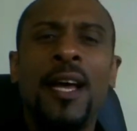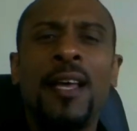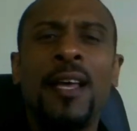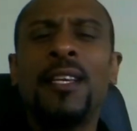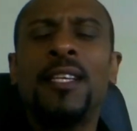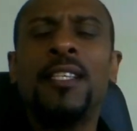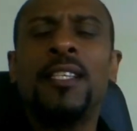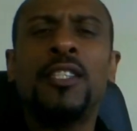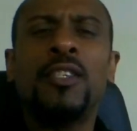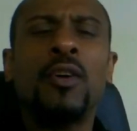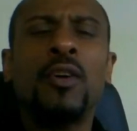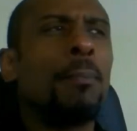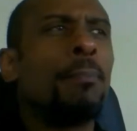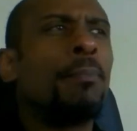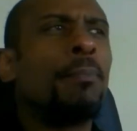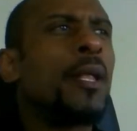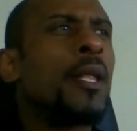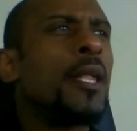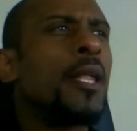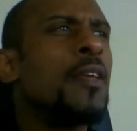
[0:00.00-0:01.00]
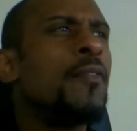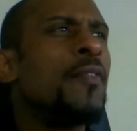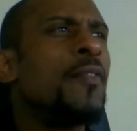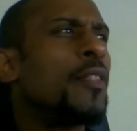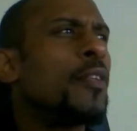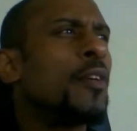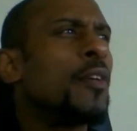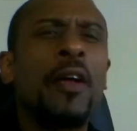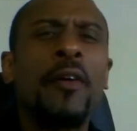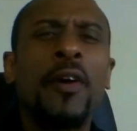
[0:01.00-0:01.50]
athletes stop
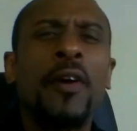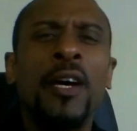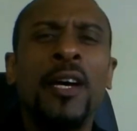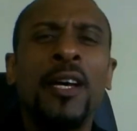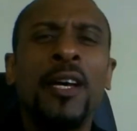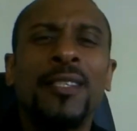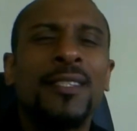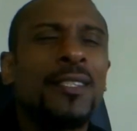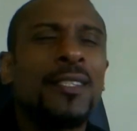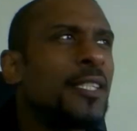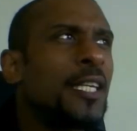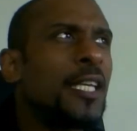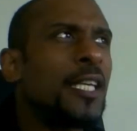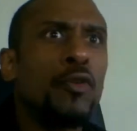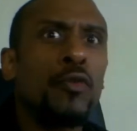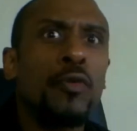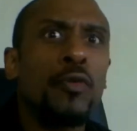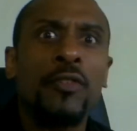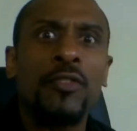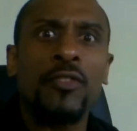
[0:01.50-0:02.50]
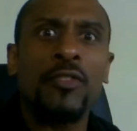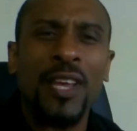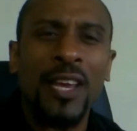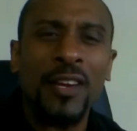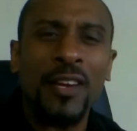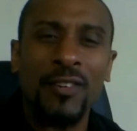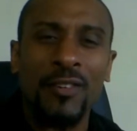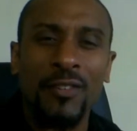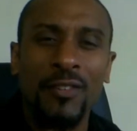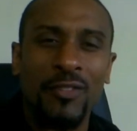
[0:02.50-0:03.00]
believing that there are secret
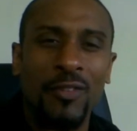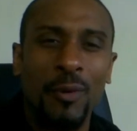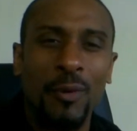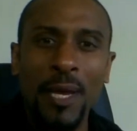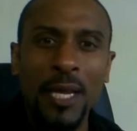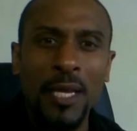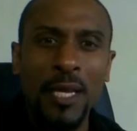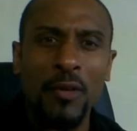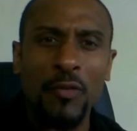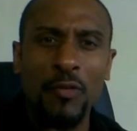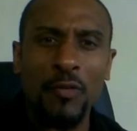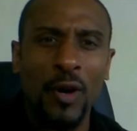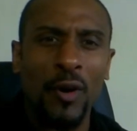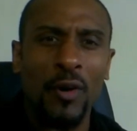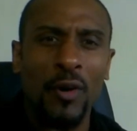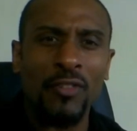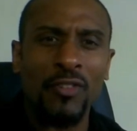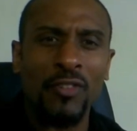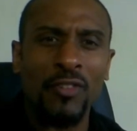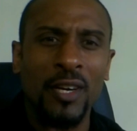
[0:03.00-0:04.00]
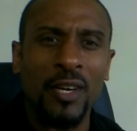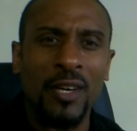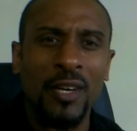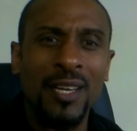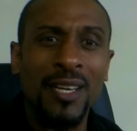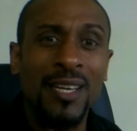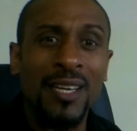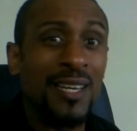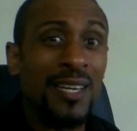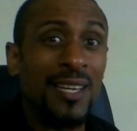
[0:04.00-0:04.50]
sessions that make you faster
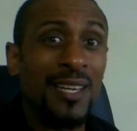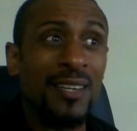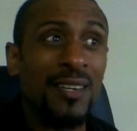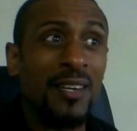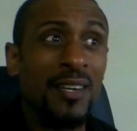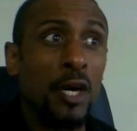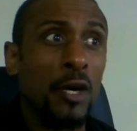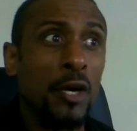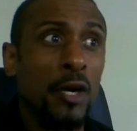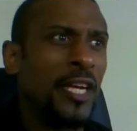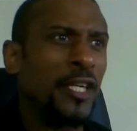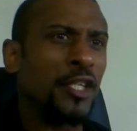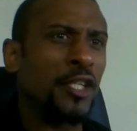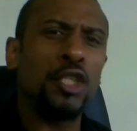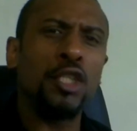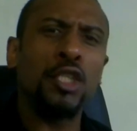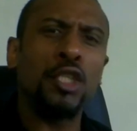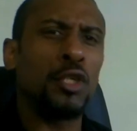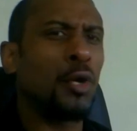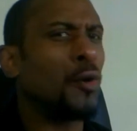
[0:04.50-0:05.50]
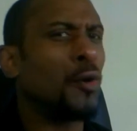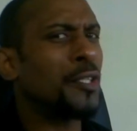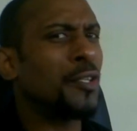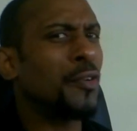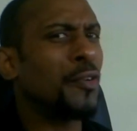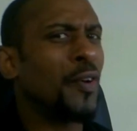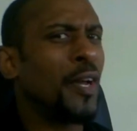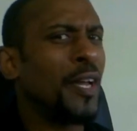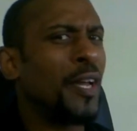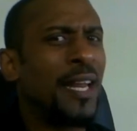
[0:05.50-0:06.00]
and are then shocked
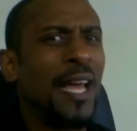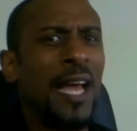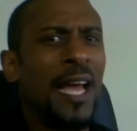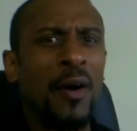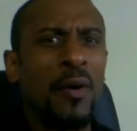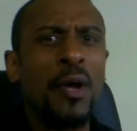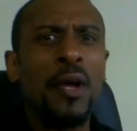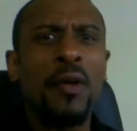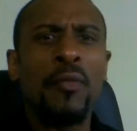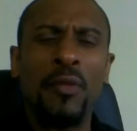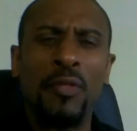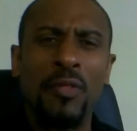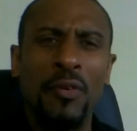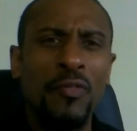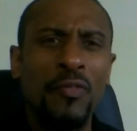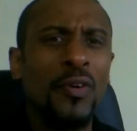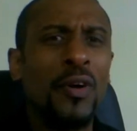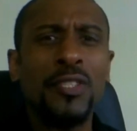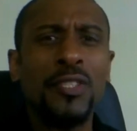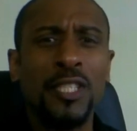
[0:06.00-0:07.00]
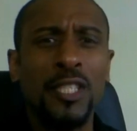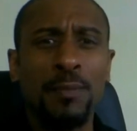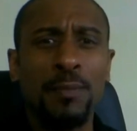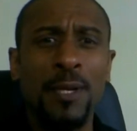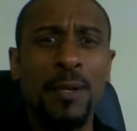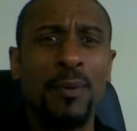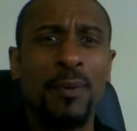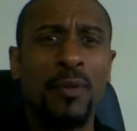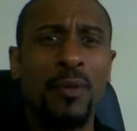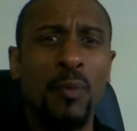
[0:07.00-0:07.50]
to find out that the fastest
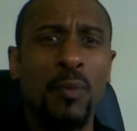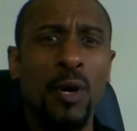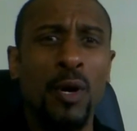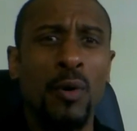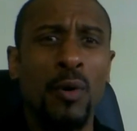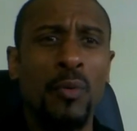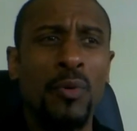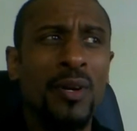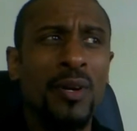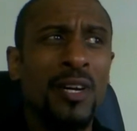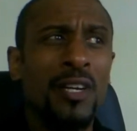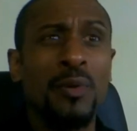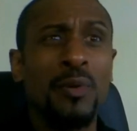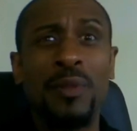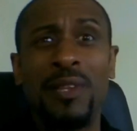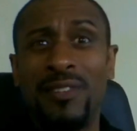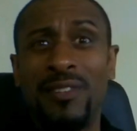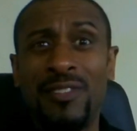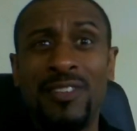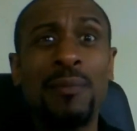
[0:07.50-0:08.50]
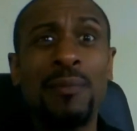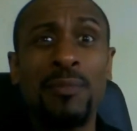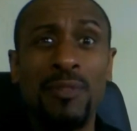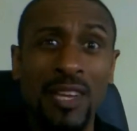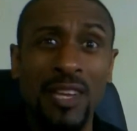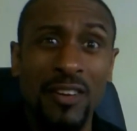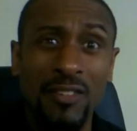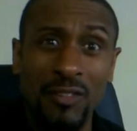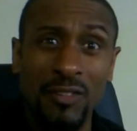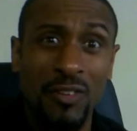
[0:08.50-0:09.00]
people in the world are doing the same
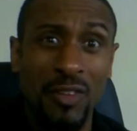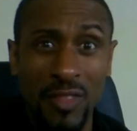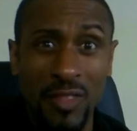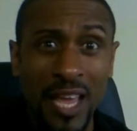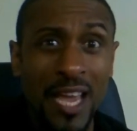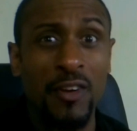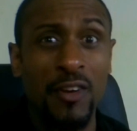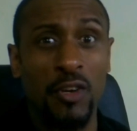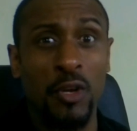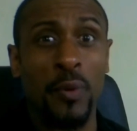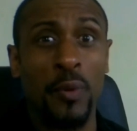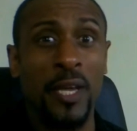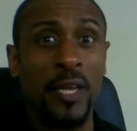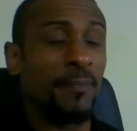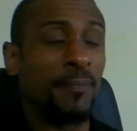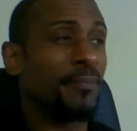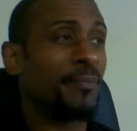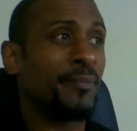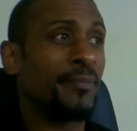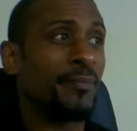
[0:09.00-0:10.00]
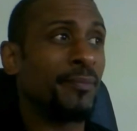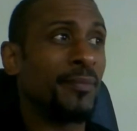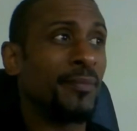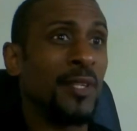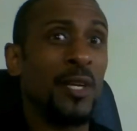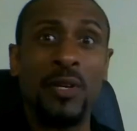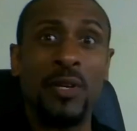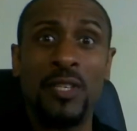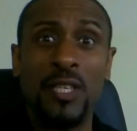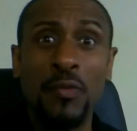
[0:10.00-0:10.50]
sessions that they're doing.
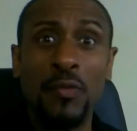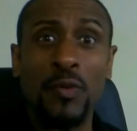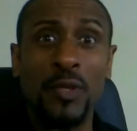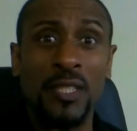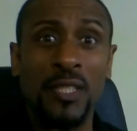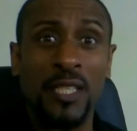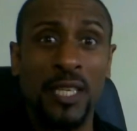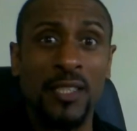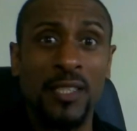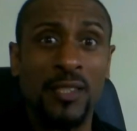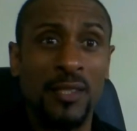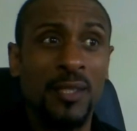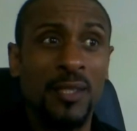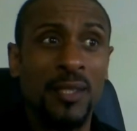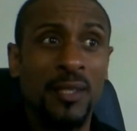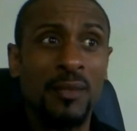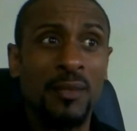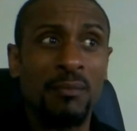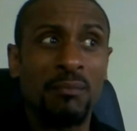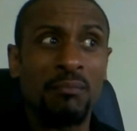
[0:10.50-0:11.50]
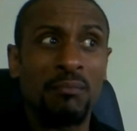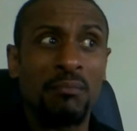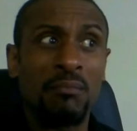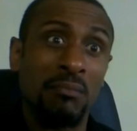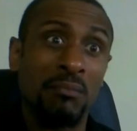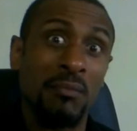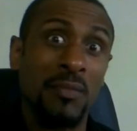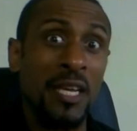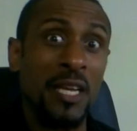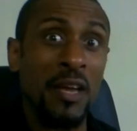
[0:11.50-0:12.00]
The only difference is
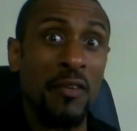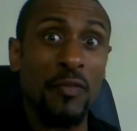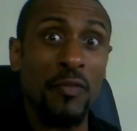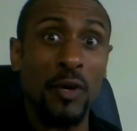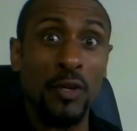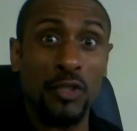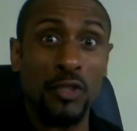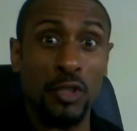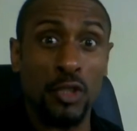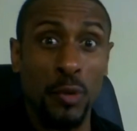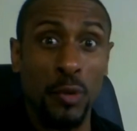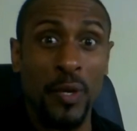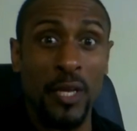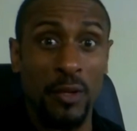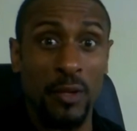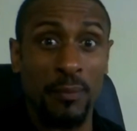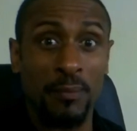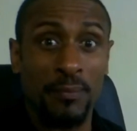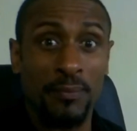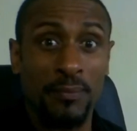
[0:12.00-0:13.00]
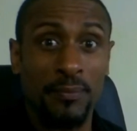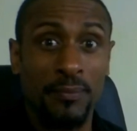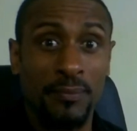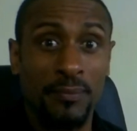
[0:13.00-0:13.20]
they get faster doing them.